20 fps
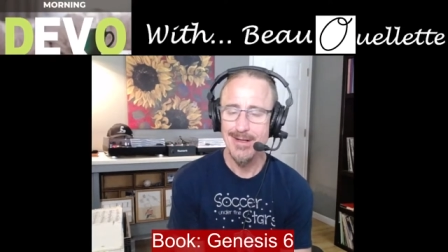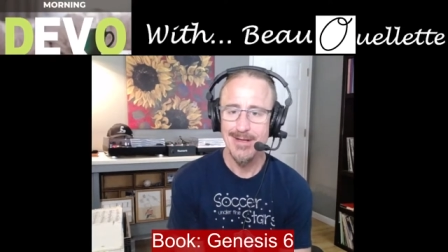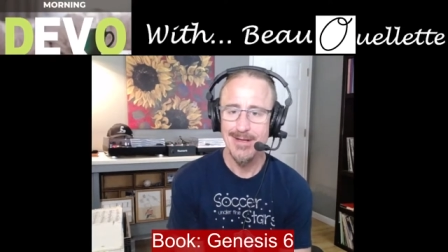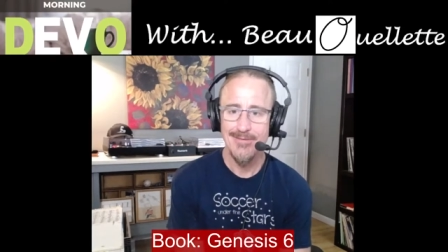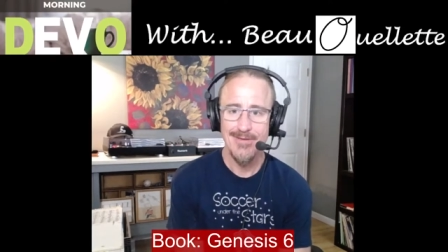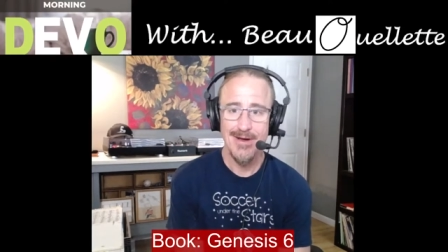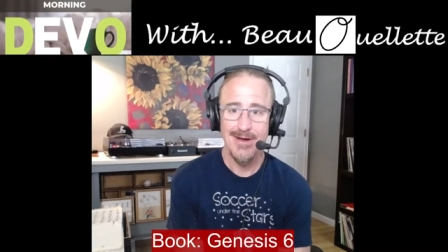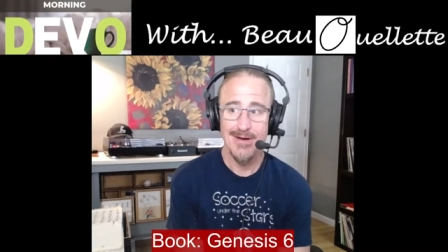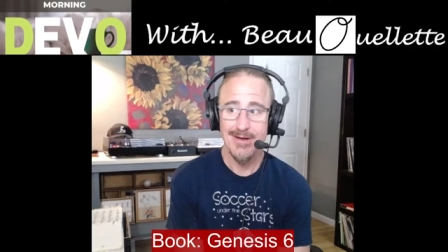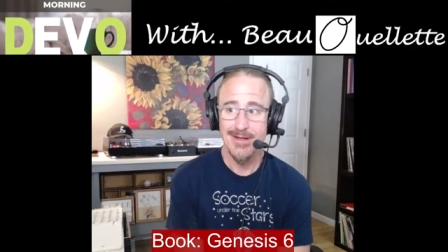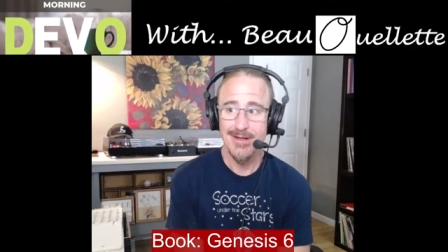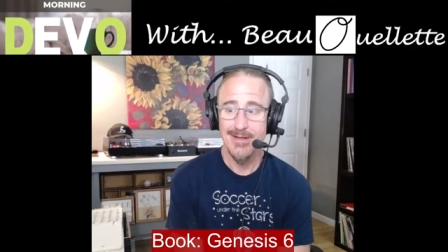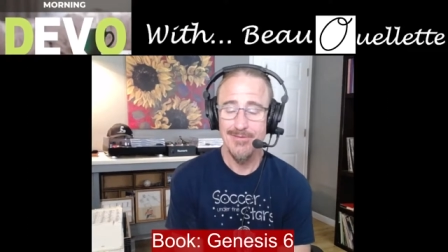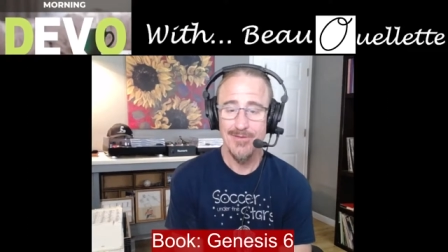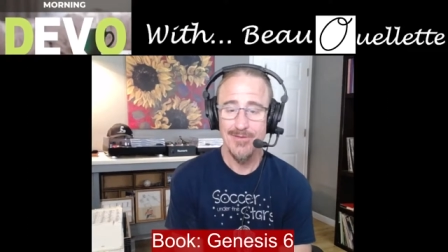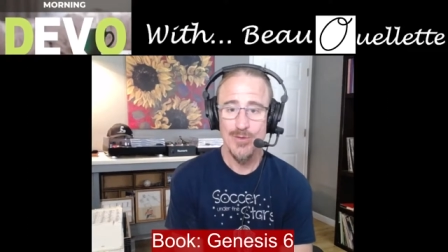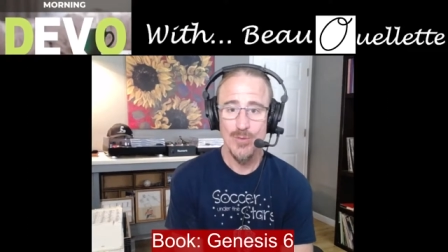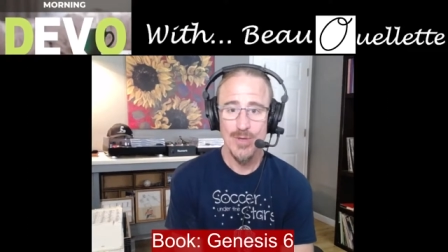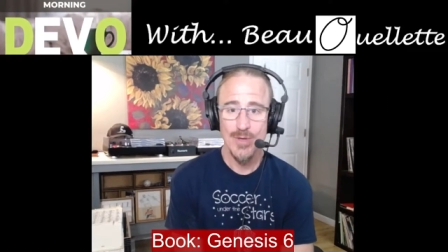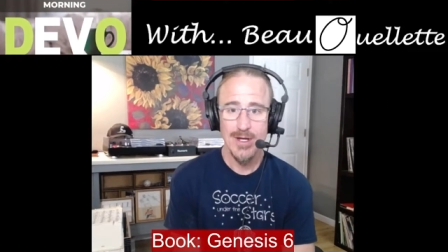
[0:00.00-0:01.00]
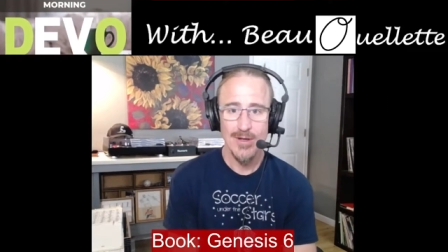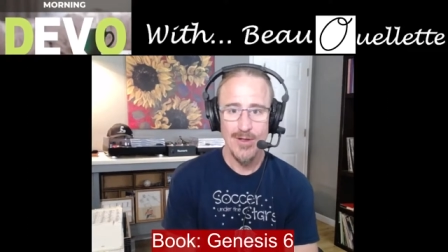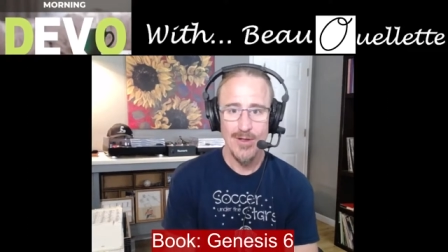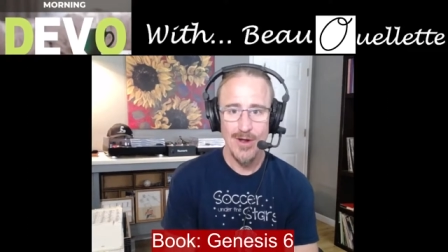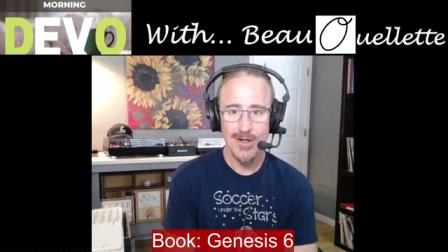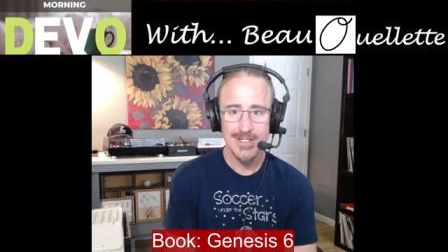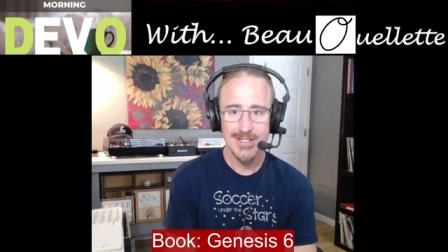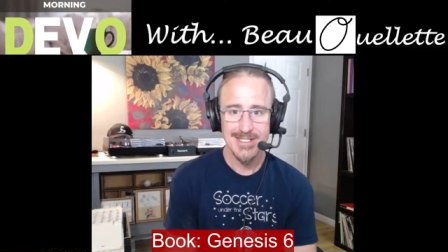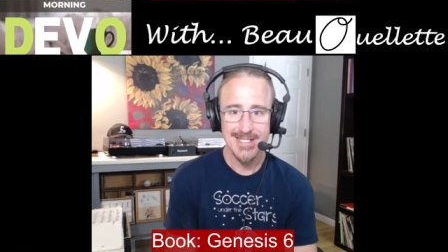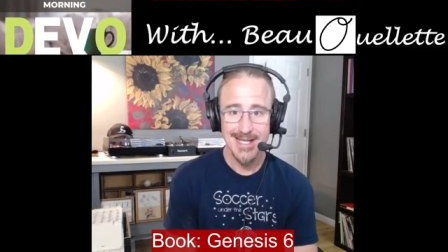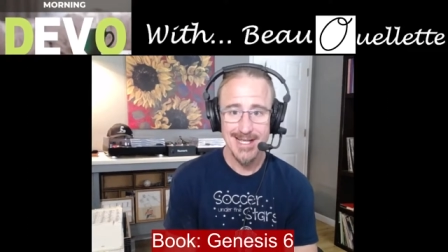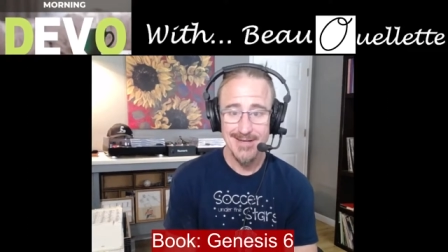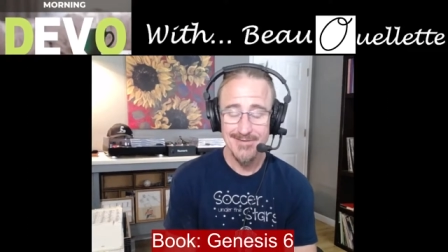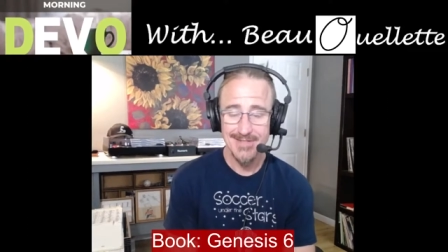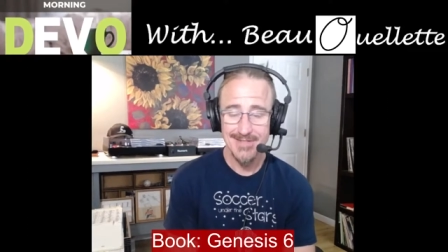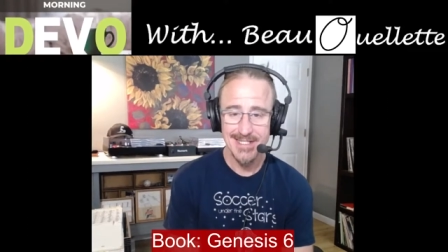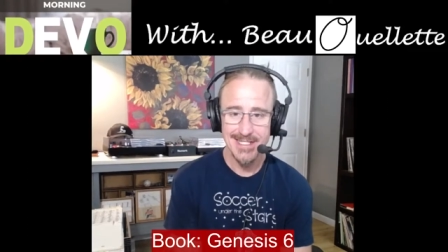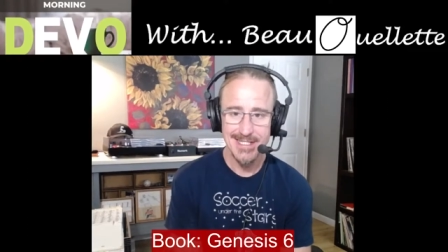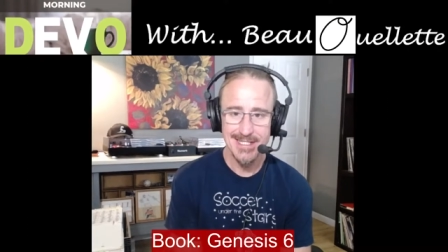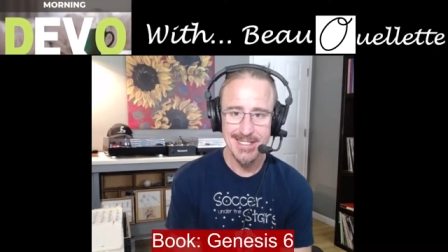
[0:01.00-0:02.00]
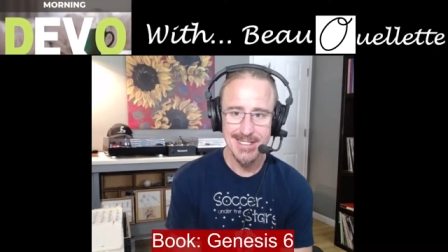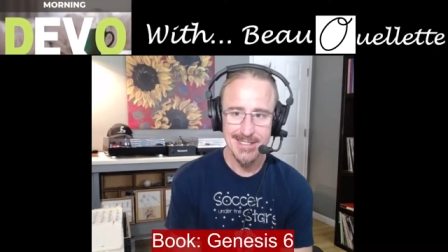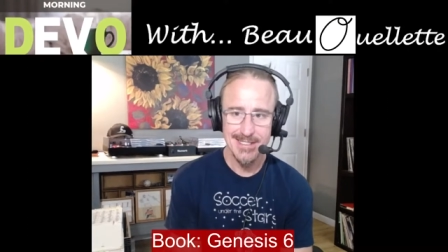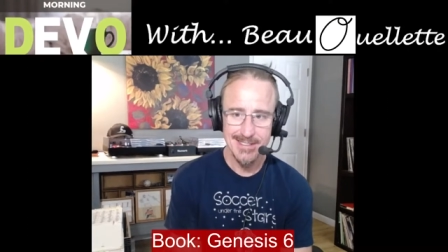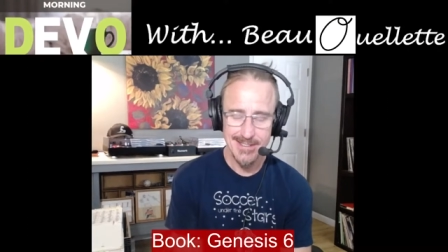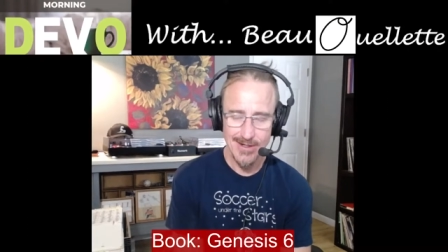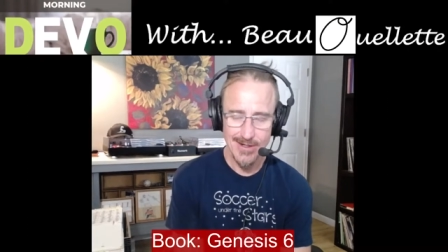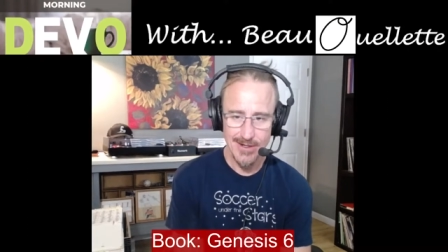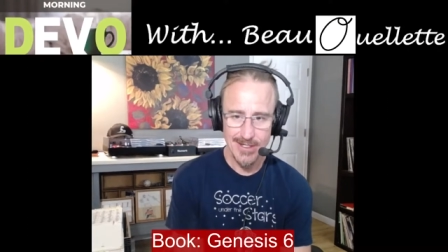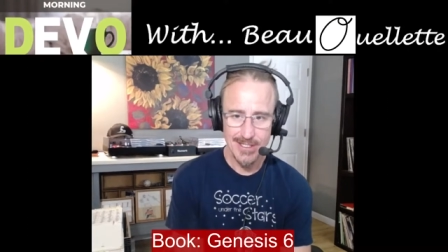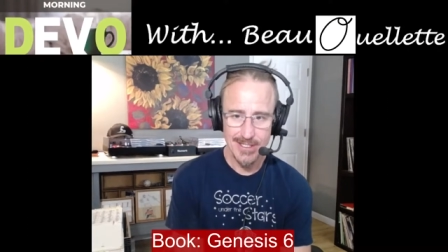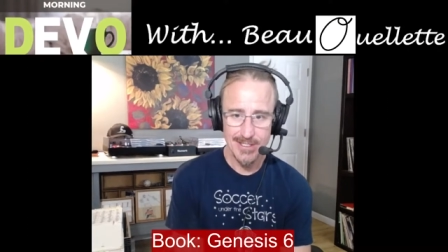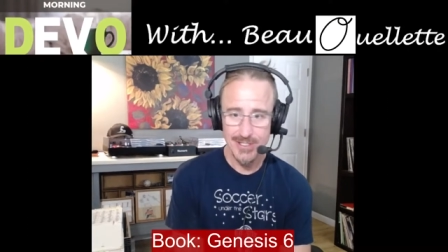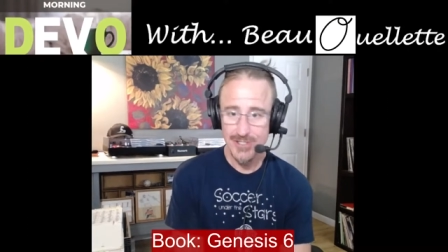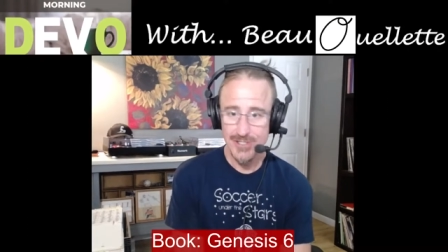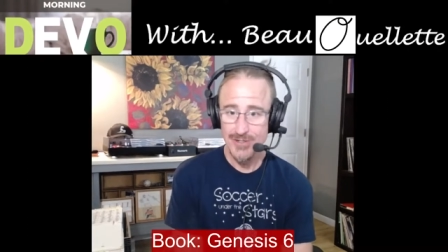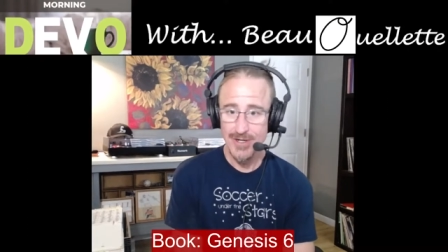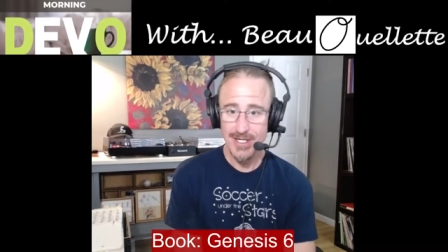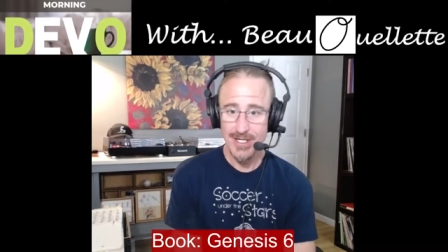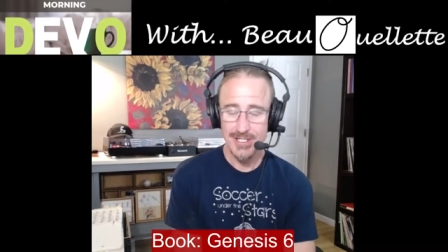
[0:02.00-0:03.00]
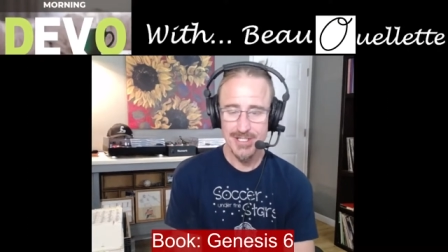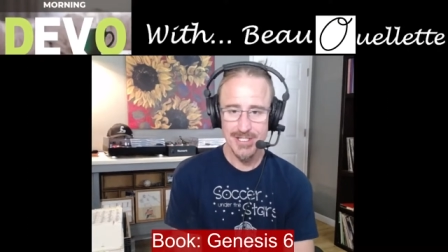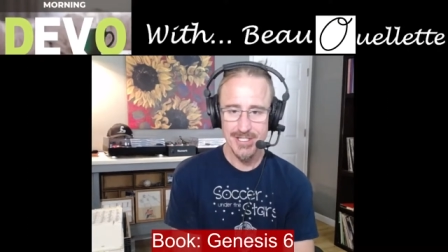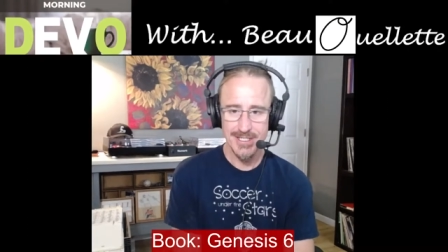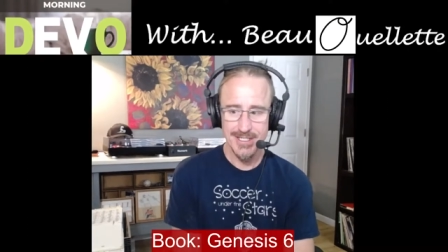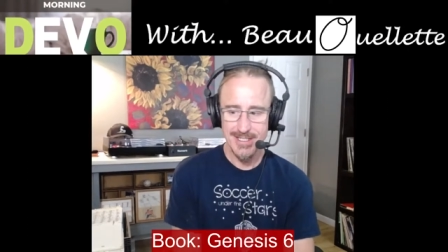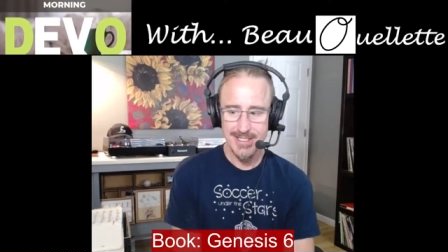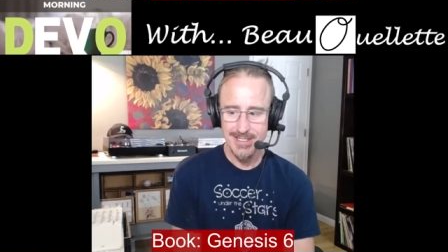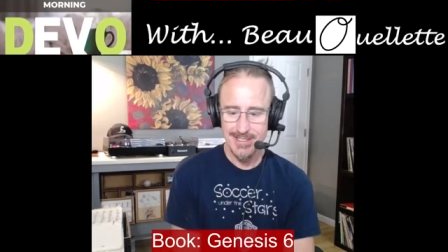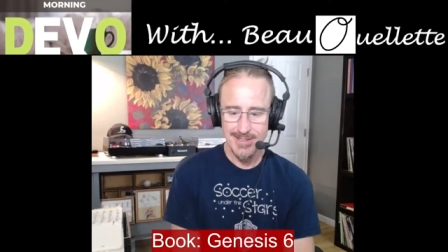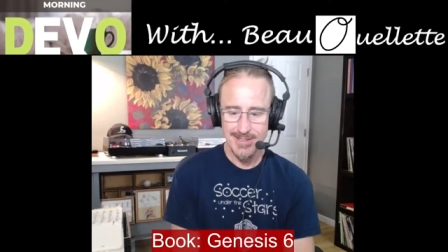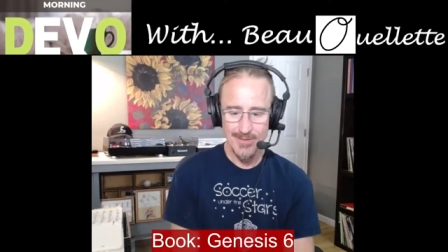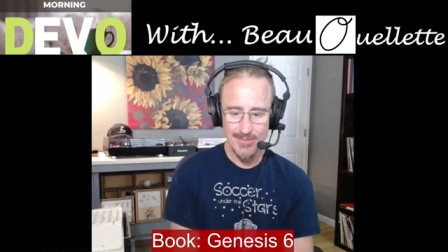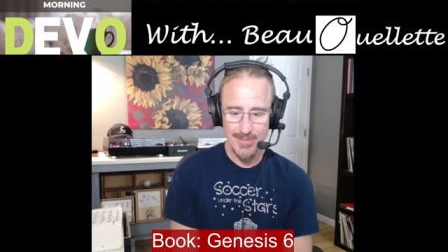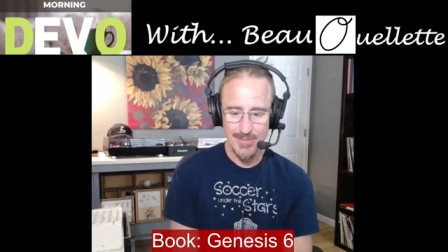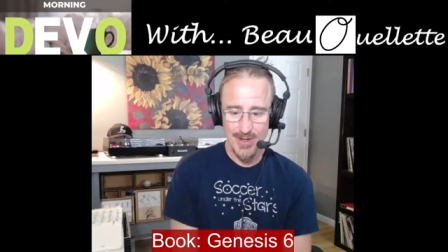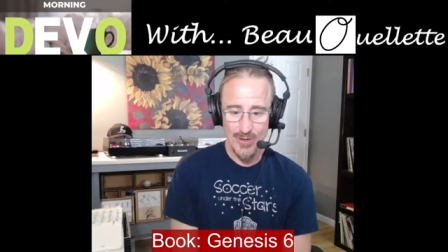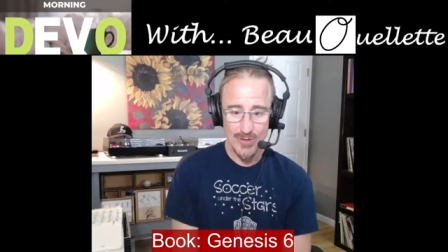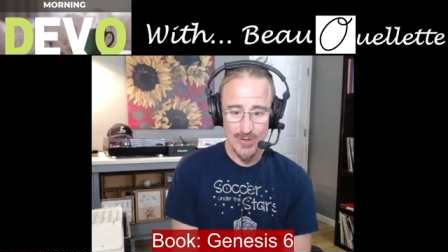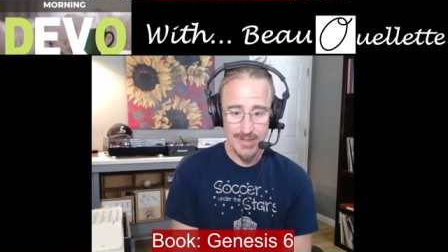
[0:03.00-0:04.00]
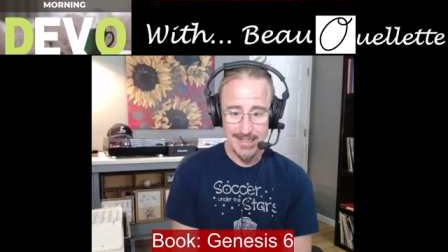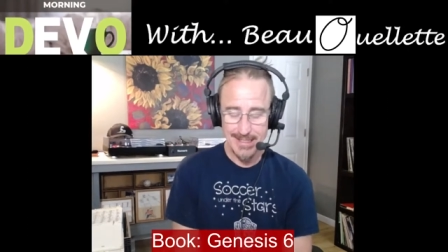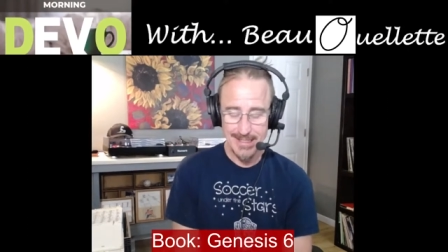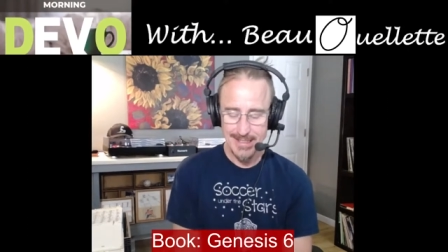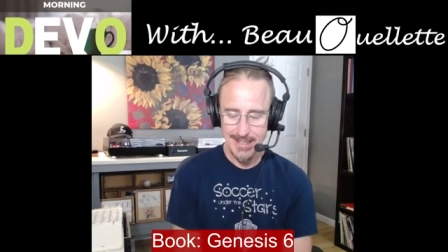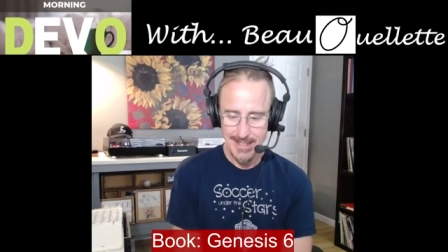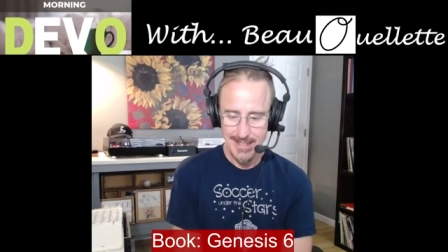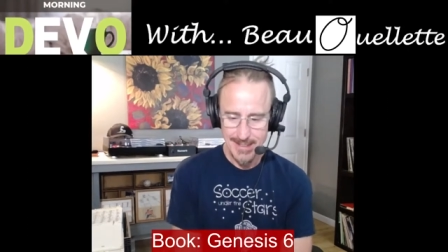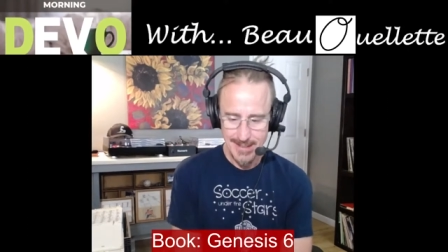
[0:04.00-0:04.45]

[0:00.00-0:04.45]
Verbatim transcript: if our if you will our safety he is our construction he's the building